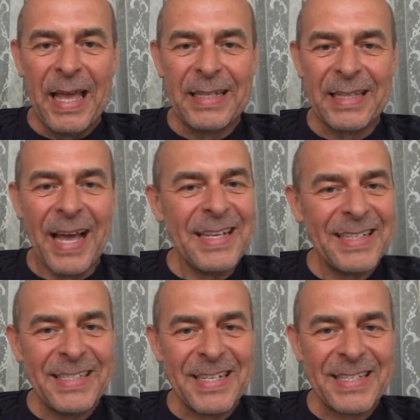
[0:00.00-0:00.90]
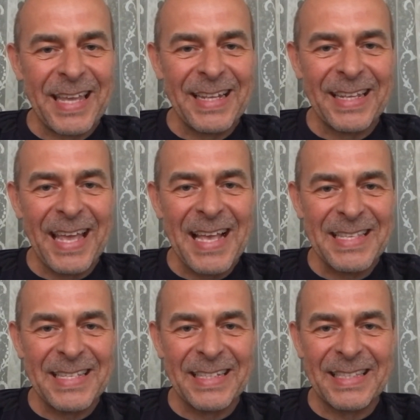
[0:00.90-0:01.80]
and I just can
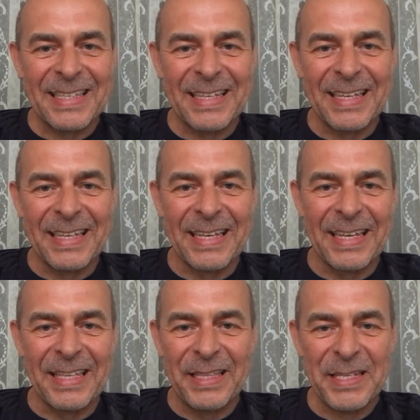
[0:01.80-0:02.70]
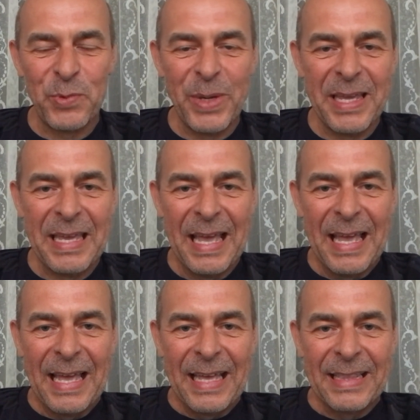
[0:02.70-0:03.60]
guess that in this way
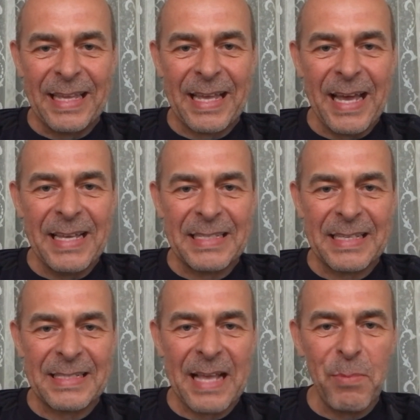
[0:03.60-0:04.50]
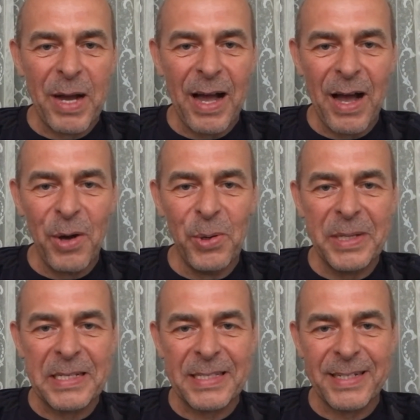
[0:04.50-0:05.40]
the guy is somehow
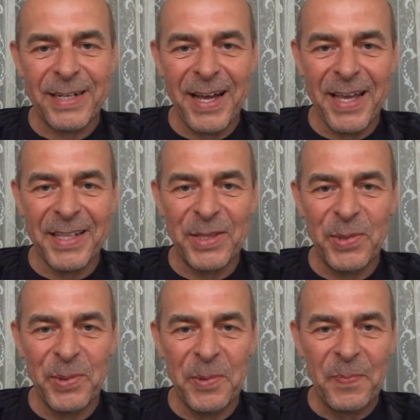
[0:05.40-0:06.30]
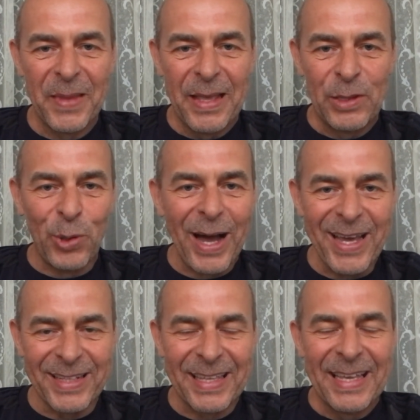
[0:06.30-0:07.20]
is trying to
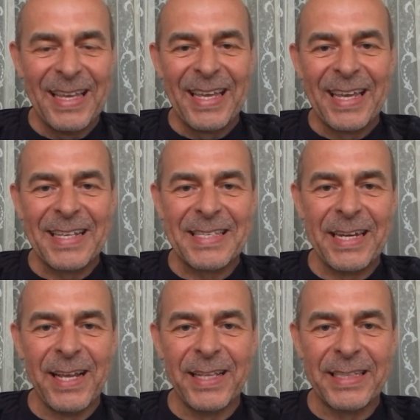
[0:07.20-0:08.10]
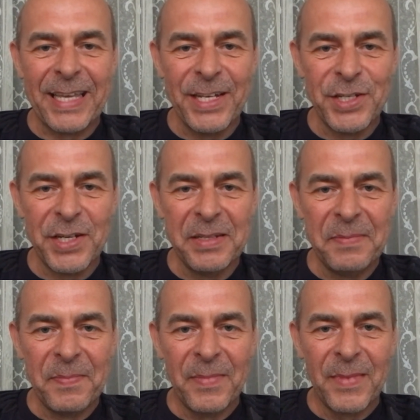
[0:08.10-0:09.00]
hide his real attention,
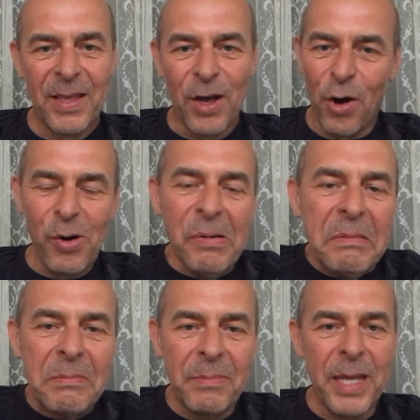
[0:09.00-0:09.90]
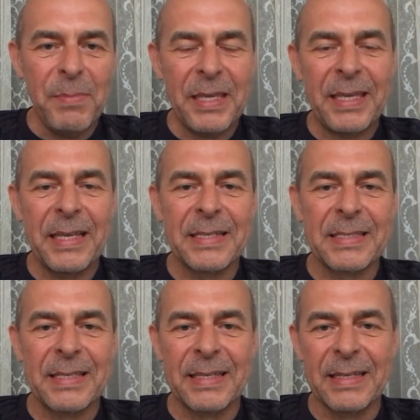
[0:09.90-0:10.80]
or maybe he
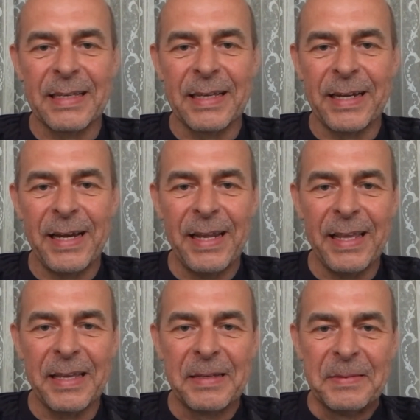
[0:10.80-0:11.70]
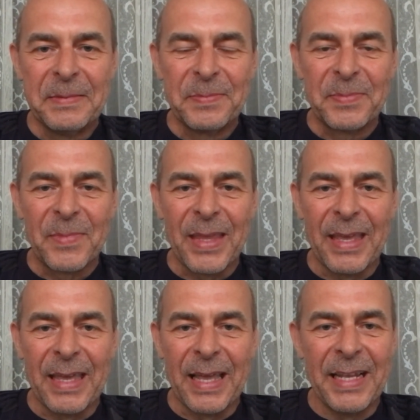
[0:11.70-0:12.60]
is really
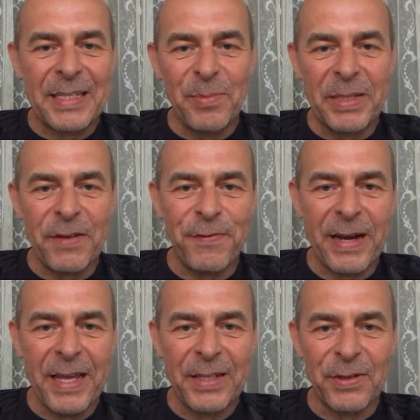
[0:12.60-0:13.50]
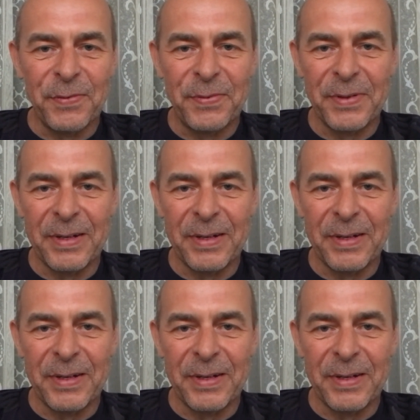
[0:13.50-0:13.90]
a little bit afraid of